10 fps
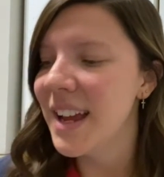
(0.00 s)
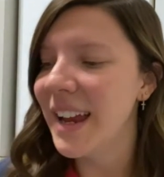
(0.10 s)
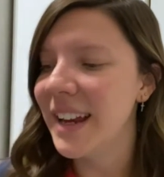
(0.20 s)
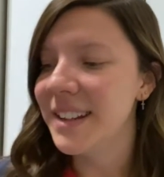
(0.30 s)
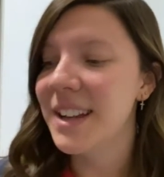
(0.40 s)

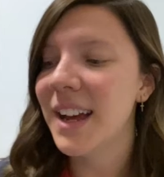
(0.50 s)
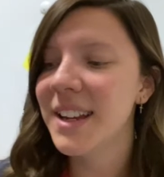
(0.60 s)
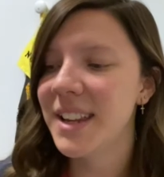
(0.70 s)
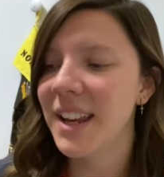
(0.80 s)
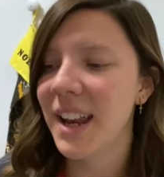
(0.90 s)
And
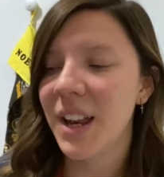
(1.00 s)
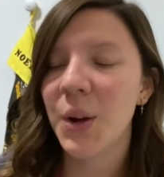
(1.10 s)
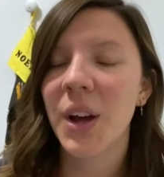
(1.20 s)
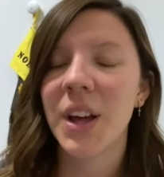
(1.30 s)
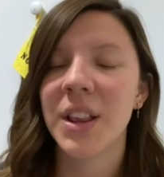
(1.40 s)
today,
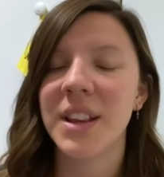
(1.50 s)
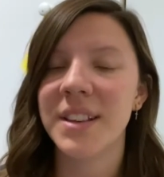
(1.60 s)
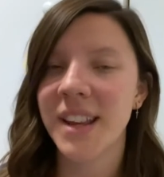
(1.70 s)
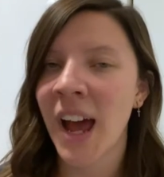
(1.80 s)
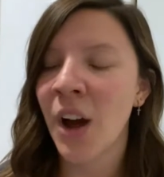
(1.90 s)

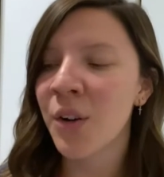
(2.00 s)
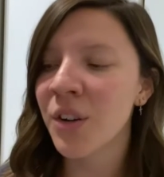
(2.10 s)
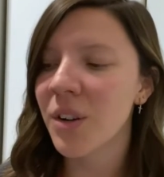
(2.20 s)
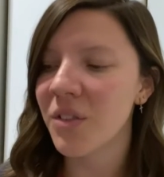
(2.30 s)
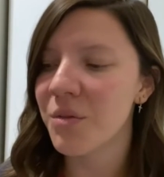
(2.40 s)
this Tower
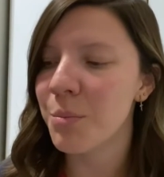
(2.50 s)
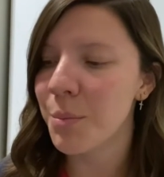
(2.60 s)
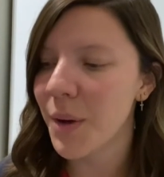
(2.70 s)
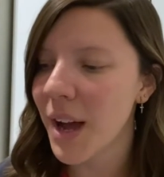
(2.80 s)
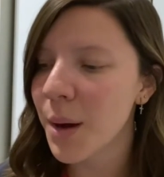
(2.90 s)
of
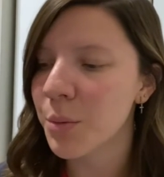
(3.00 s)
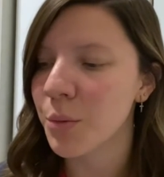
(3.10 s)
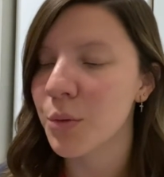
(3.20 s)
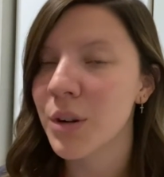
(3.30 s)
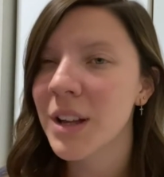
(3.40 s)

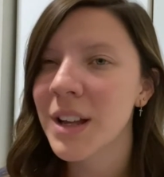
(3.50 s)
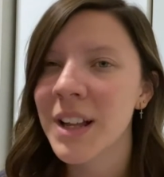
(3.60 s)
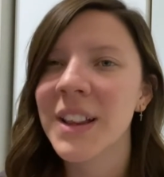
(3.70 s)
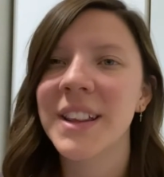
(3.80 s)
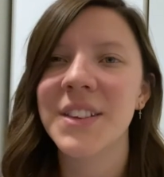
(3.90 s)
Babel,
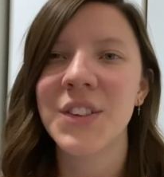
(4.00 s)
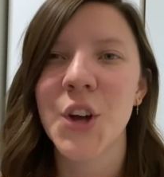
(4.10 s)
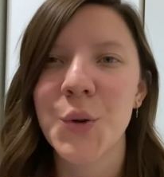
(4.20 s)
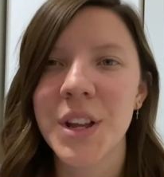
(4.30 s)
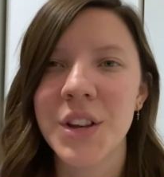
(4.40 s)
it's
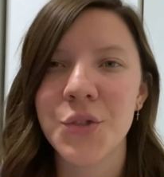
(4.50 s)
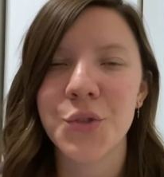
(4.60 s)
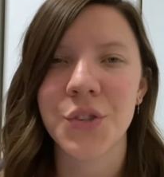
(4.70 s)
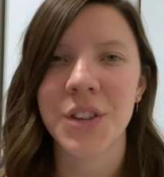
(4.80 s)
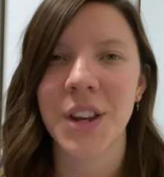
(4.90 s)
so
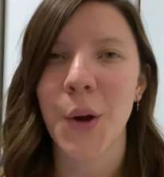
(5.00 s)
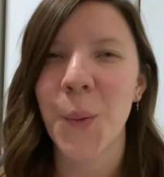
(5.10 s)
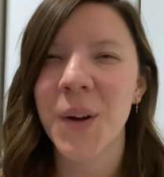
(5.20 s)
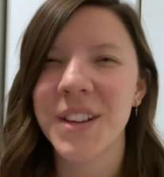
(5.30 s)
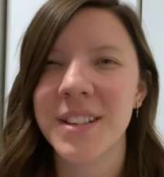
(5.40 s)
interesting.
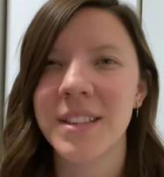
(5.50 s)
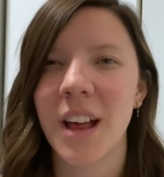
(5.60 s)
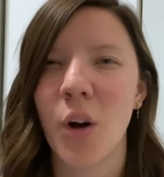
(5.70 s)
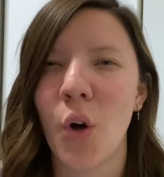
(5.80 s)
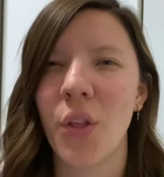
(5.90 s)
What does
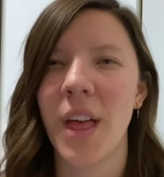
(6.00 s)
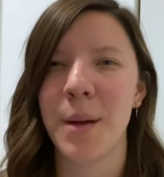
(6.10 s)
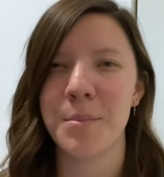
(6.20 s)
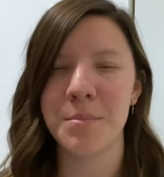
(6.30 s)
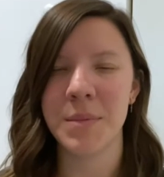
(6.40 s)
that all
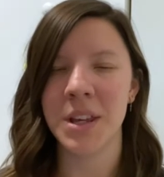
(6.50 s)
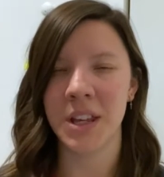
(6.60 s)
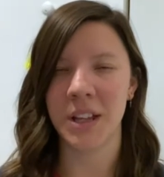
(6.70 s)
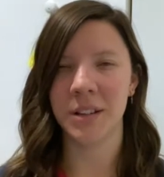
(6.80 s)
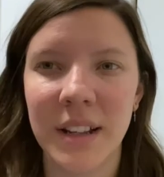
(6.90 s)
that
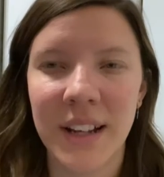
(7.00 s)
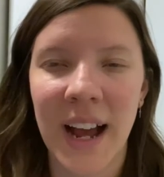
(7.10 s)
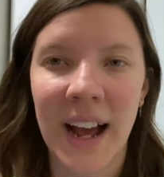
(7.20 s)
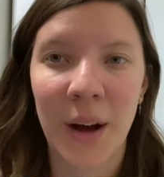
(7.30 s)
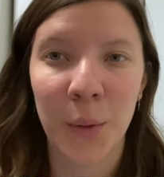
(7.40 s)
mean?
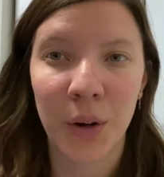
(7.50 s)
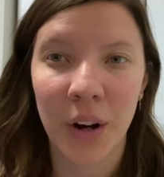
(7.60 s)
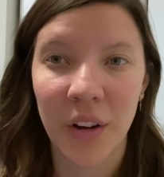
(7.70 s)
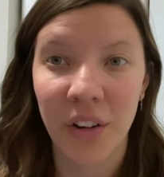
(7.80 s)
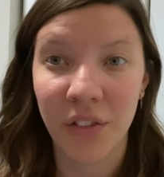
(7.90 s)
Tower
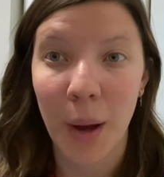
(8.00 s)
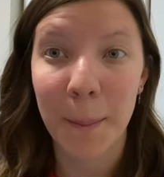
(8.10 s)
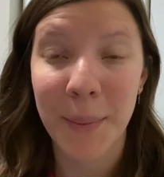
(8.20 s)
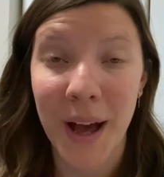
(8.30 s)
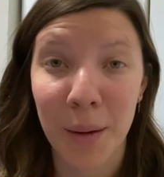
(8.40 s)

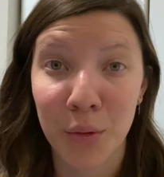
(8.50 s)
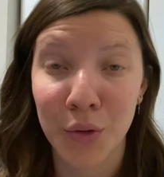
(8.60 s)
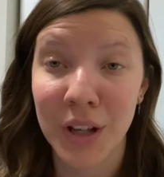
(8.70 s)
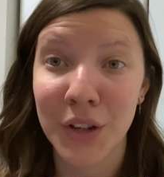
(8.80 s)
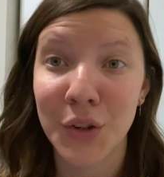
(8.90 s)
of Babel.
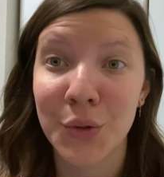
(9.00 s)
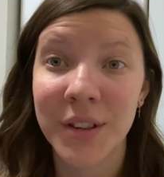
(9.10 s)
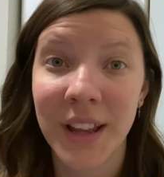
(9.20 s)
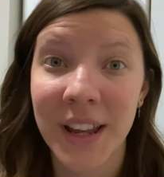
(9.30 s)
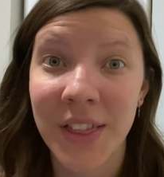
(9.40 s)
Can you
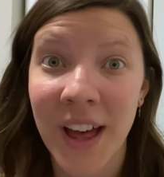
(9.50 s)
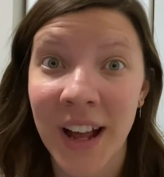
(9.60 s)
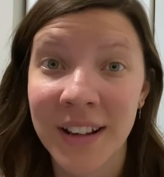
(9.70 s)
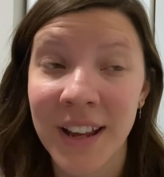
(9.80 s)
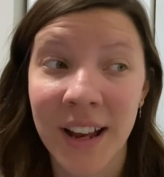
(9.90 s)
say
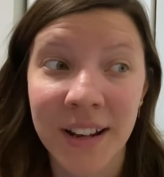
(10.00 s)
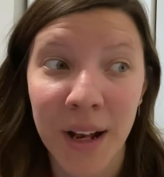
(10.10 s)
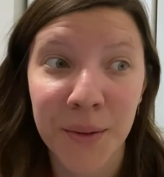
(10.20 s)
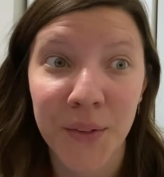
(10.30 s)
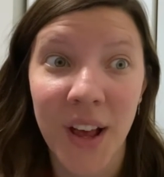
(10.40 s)
that 10
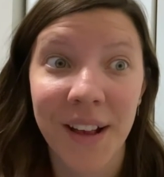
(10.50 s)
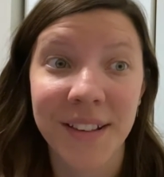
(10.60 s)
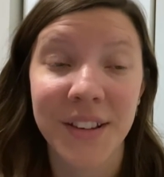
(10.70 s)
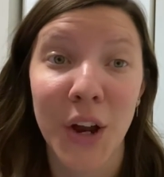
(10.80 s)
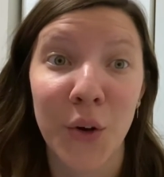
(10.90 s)
times fast?
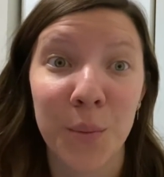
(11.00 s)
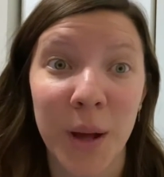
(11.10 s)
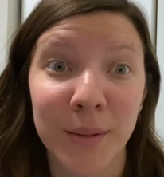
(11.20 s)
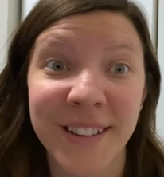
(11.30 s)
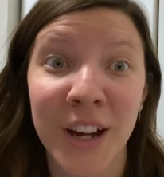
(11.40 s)
The Tower of
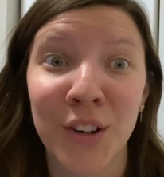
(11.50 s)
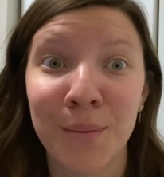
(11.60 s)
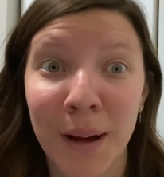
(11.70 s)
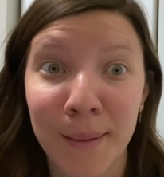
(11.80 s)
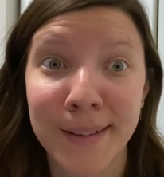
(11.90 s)
Babel, Tower
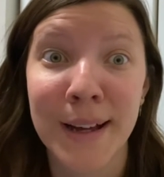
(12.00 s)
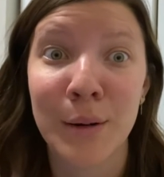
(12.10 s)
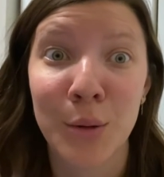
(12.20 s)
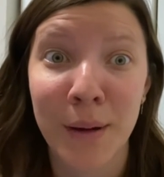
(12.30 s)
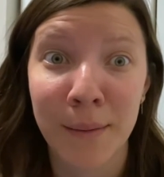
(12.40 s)
of Babel,
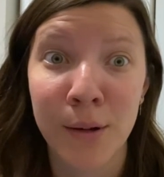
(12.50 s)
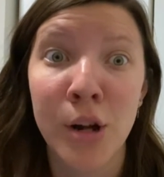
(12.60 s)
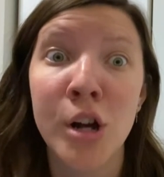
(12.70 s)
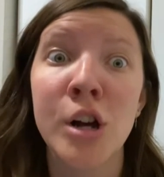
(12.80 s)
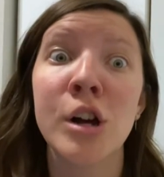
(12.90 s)
Tower of Babel,
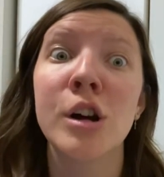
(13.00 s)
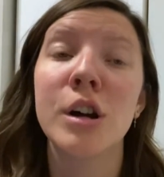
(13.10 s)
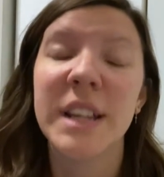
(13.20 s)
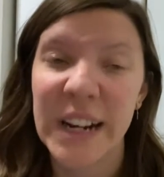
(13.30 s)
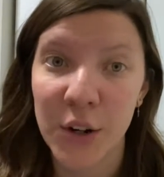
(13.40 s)

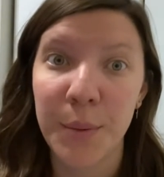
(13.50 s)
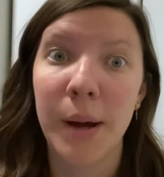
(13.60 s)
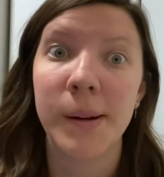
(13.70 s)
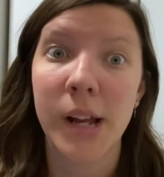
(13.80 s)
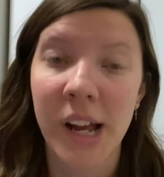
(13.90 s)
Tower of
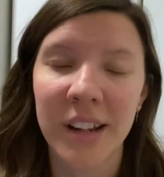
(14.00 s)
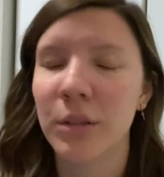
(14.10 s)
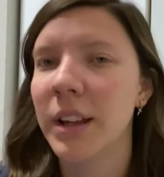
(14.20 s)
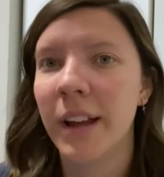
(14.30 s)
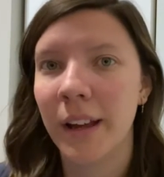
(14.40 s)
Babel. I
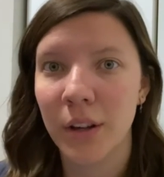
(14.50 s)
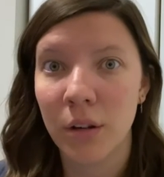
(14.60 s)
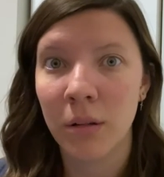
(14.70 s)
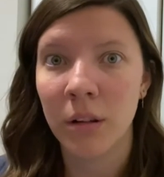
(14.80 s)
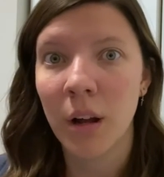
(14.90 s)
don't think I can
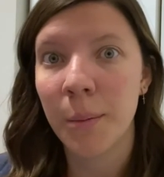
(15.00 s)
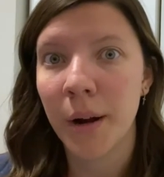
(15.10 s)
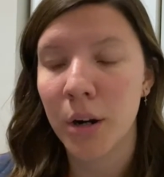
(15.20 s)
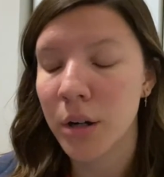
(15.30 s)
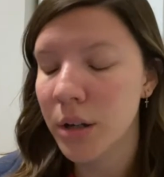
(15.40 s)
do it. I'm
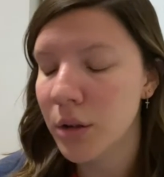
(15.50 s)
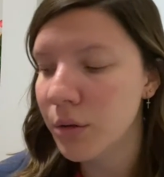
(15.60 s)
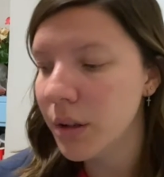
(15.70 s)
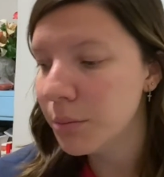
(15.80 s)
not going to do it.